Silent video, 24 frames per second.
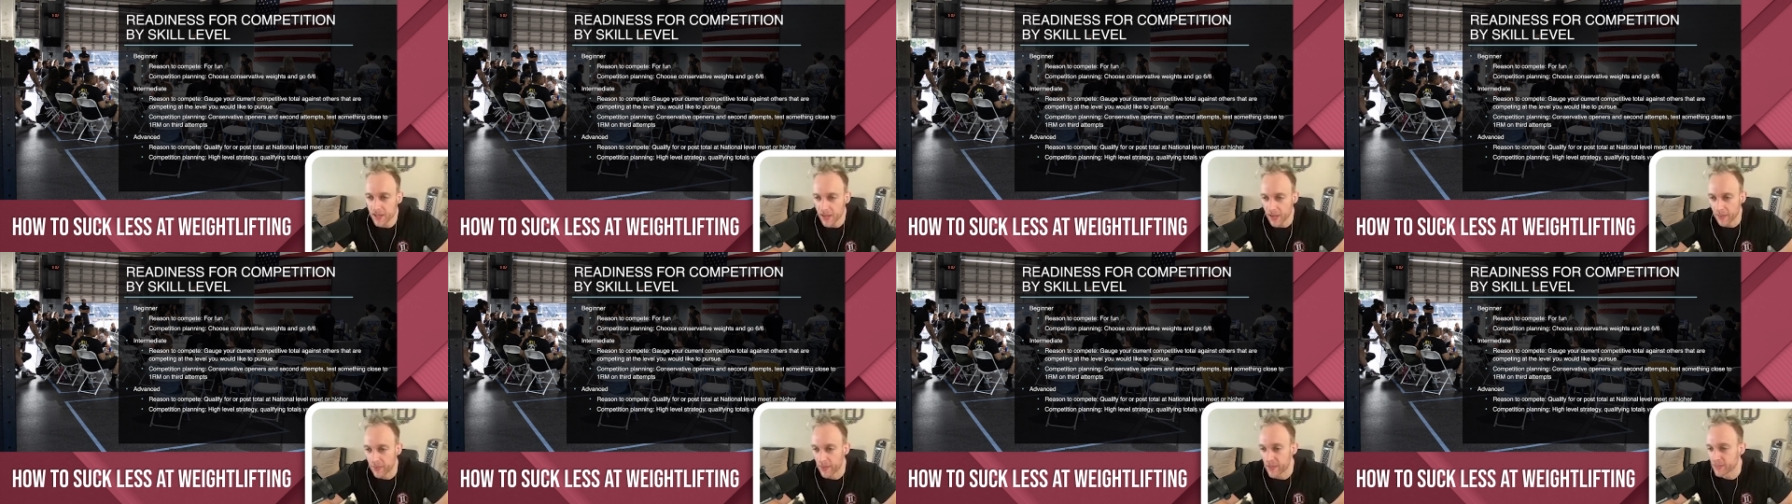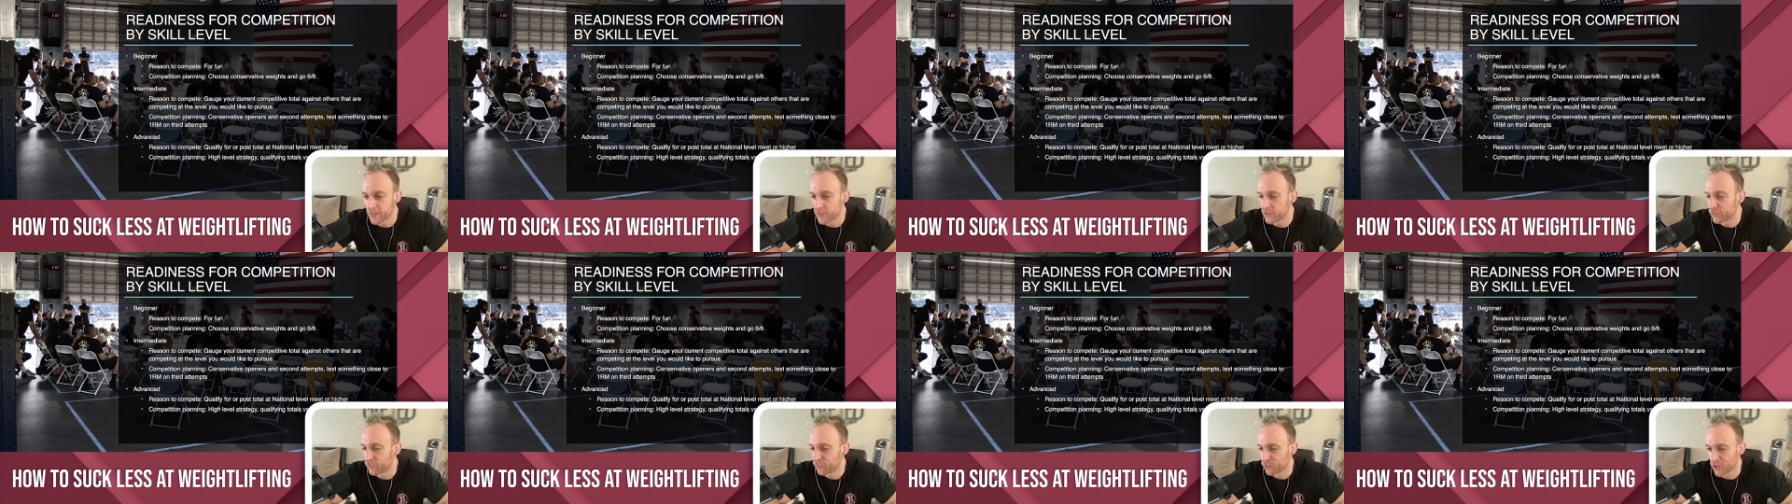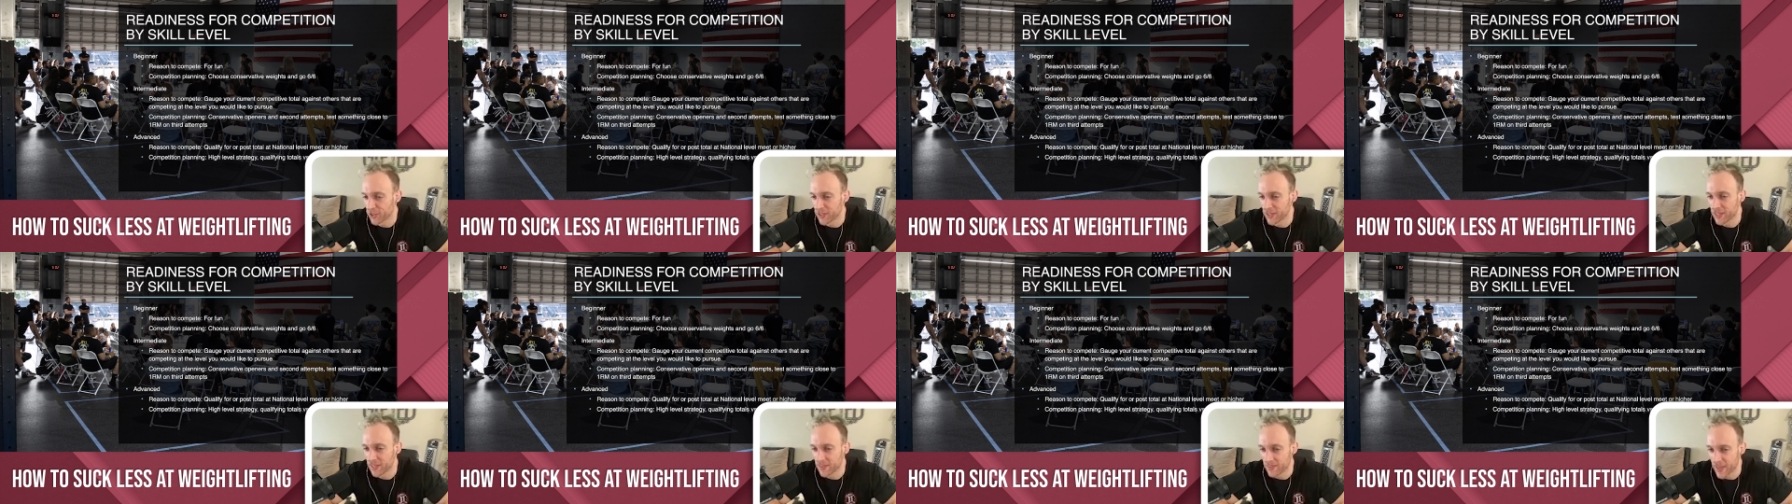unless it's
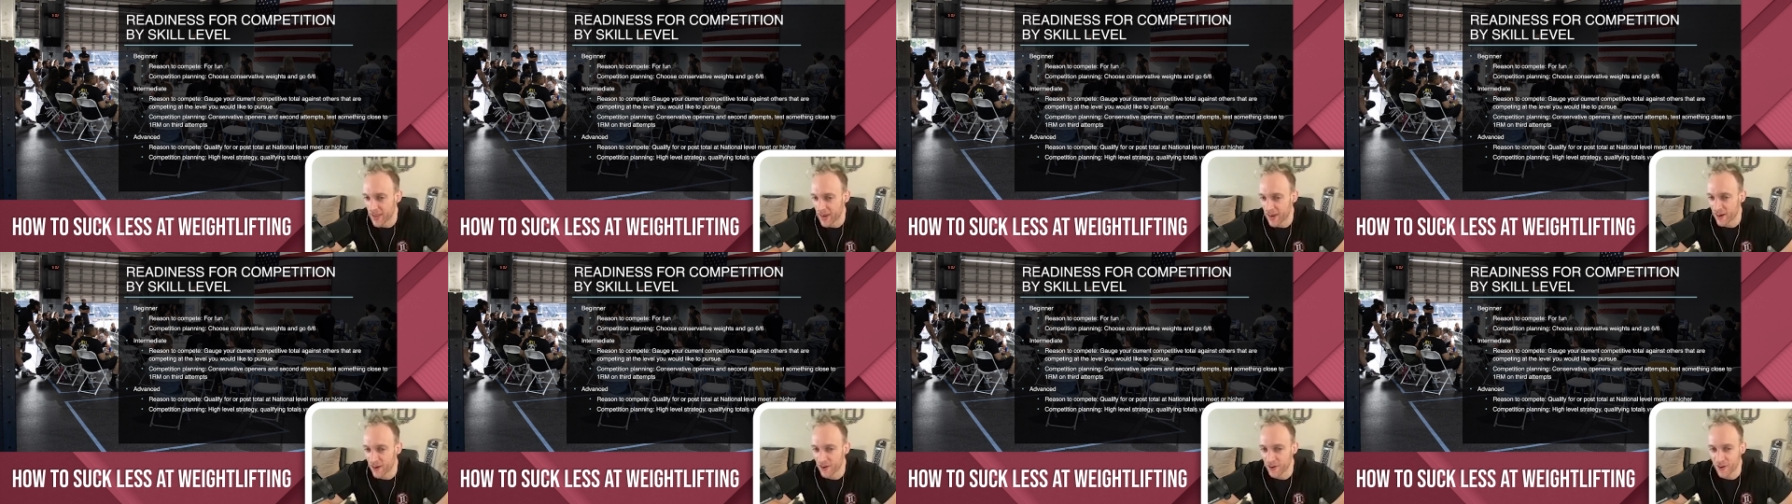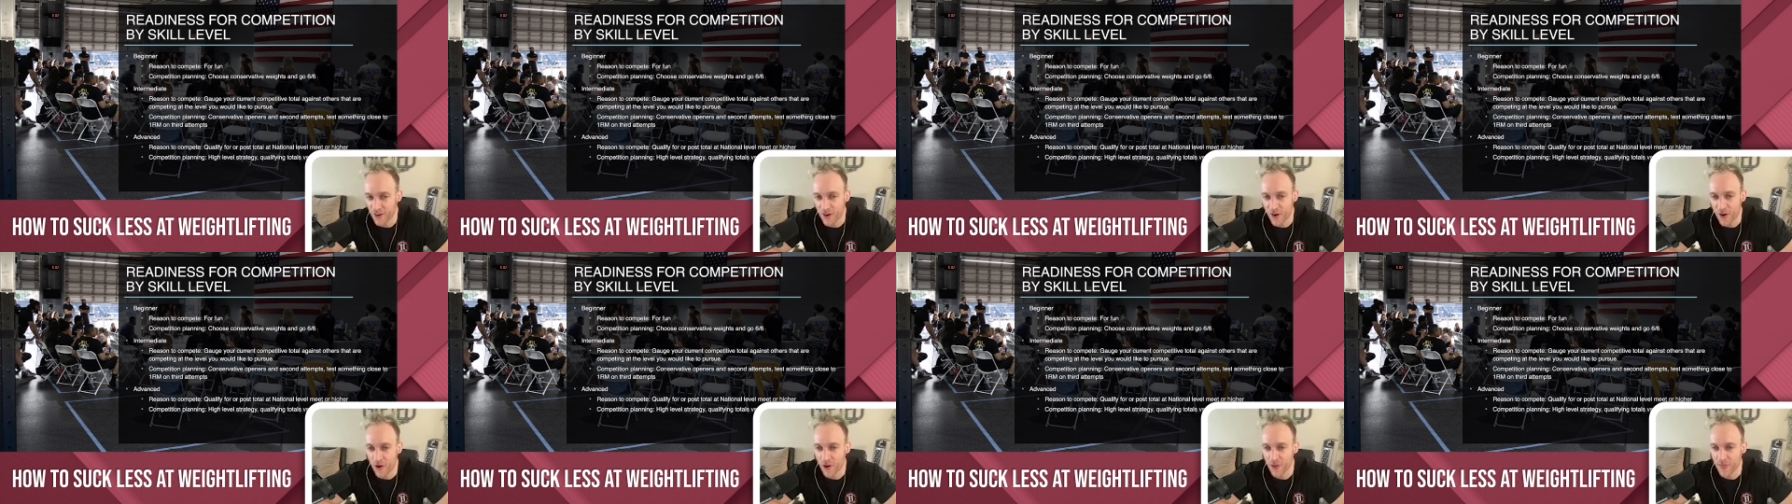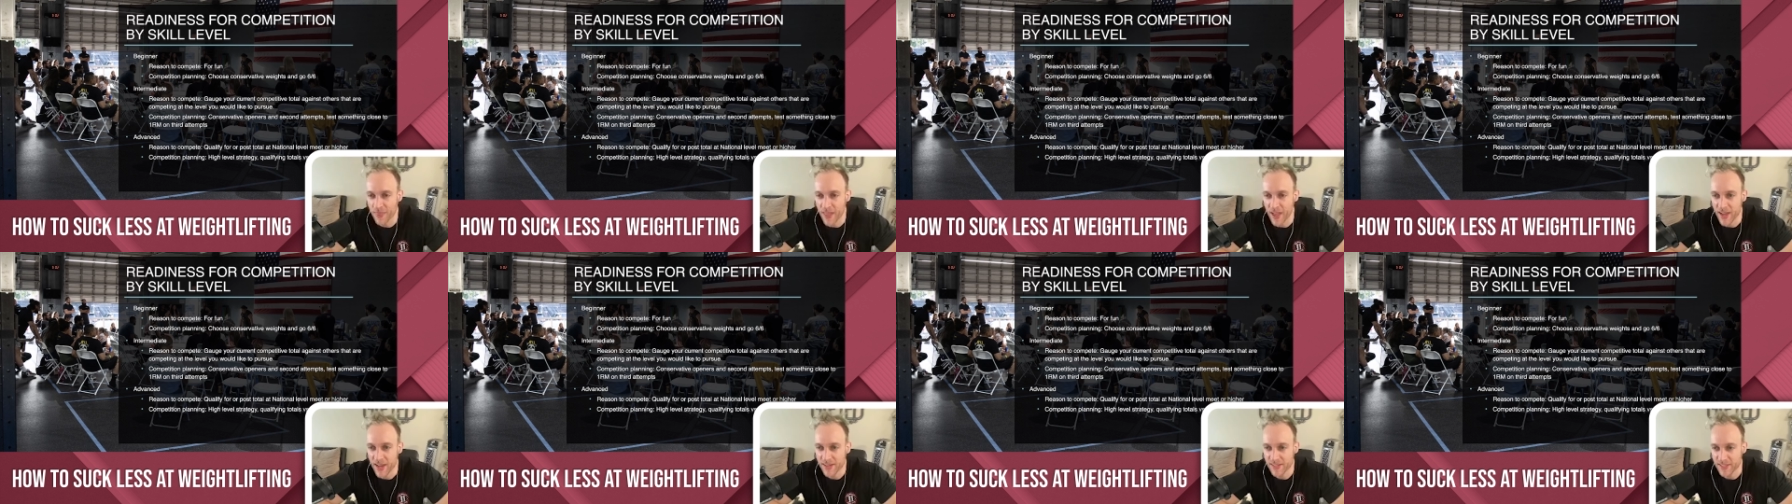really there
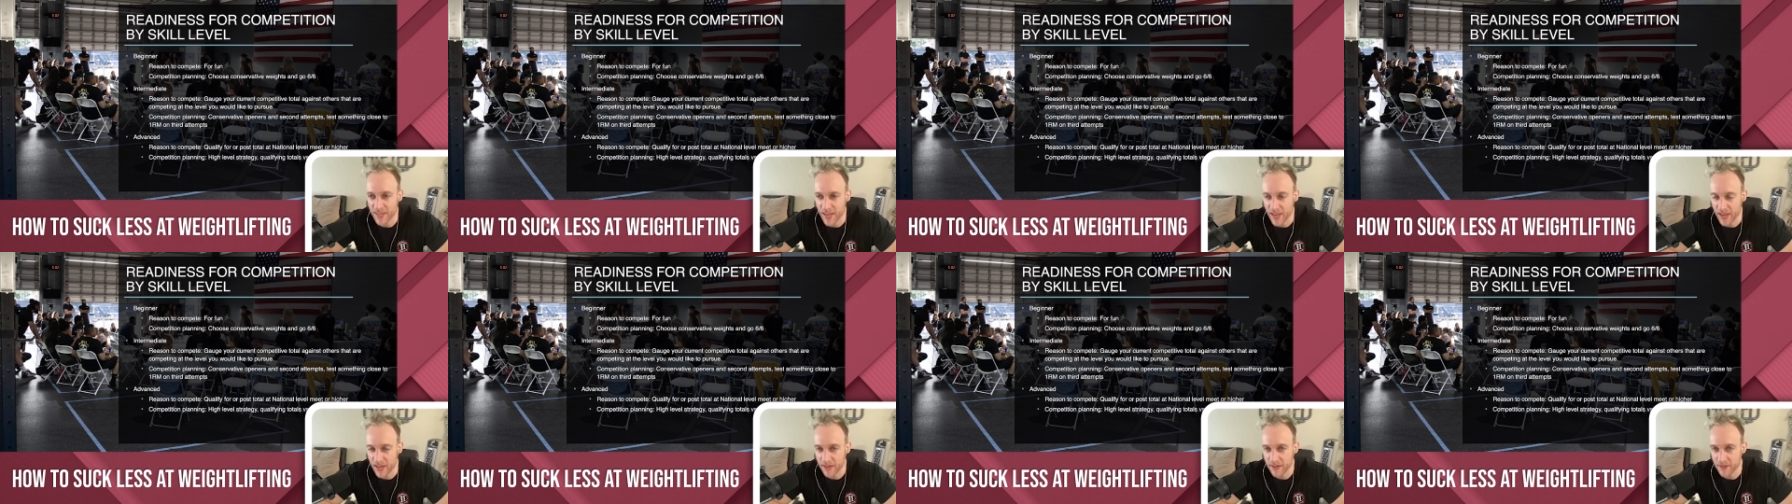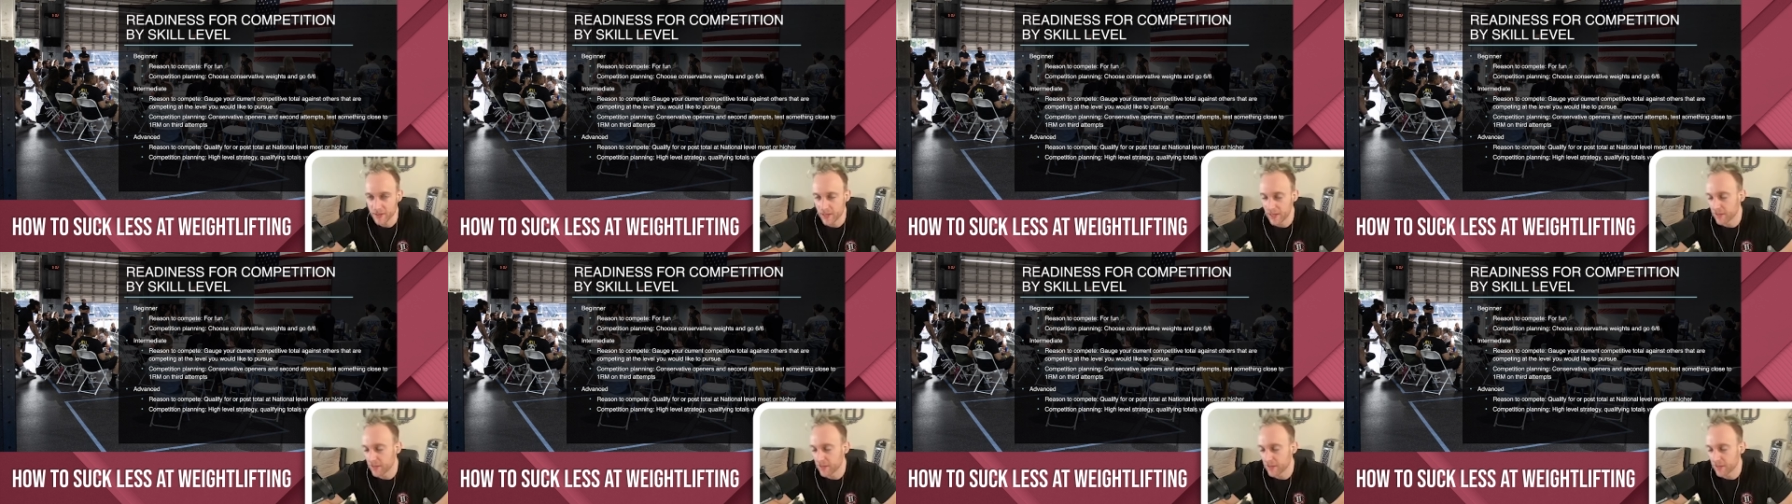on that day.